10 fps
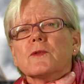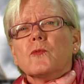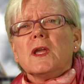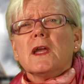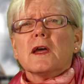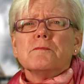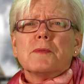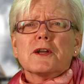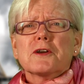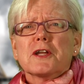we had
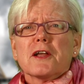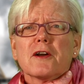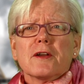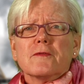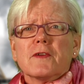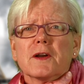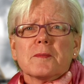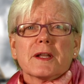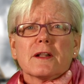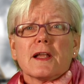better get our
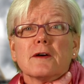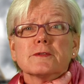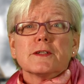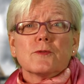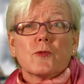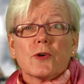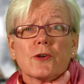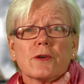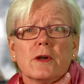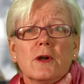environmental house in order